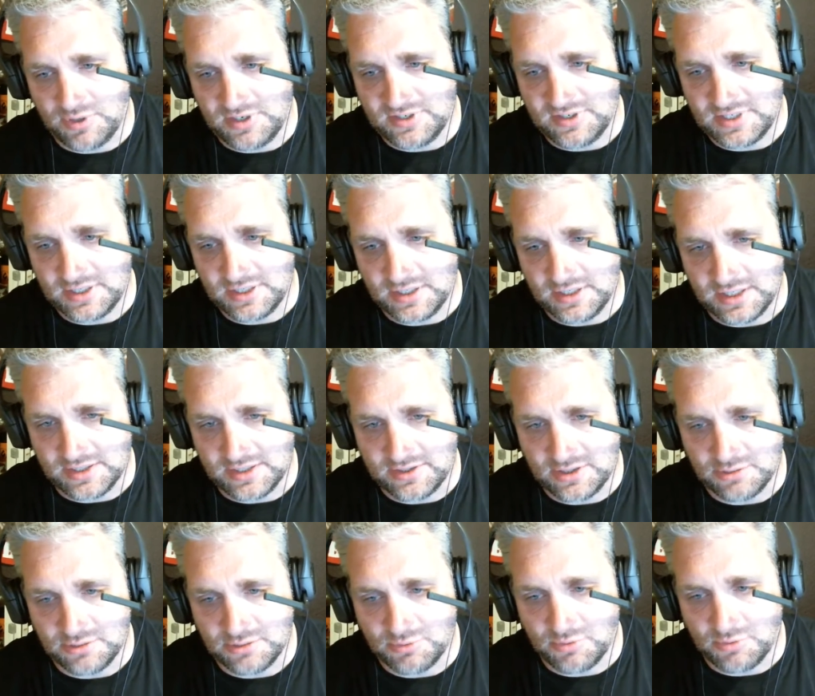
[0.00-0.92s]
serious
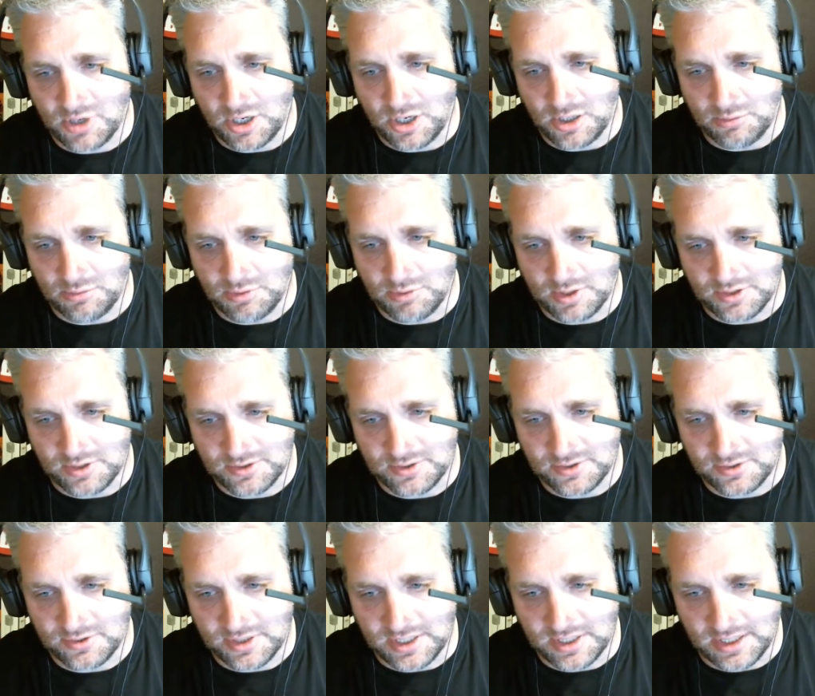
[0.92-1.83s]
Super Mario
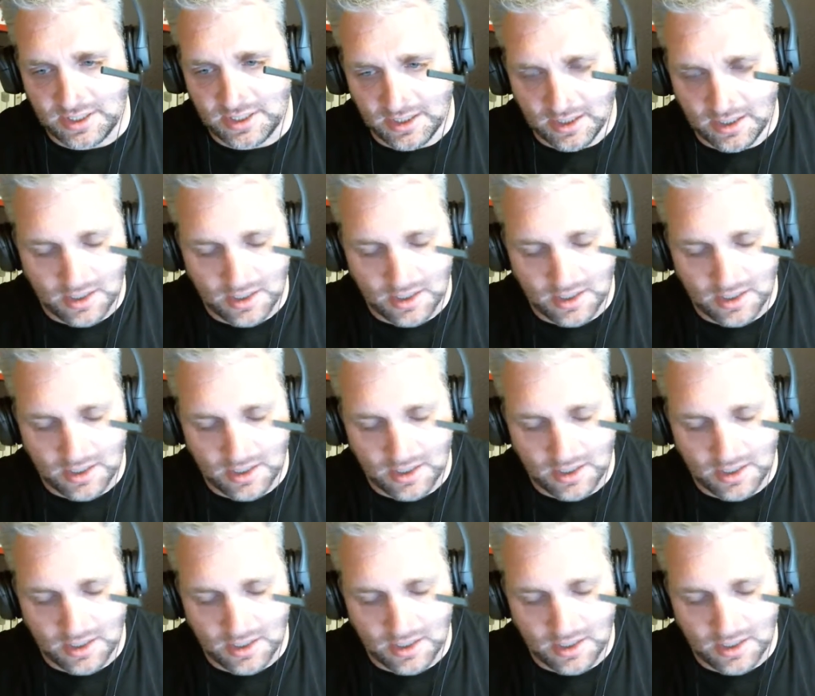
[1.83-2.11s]
Brothers 3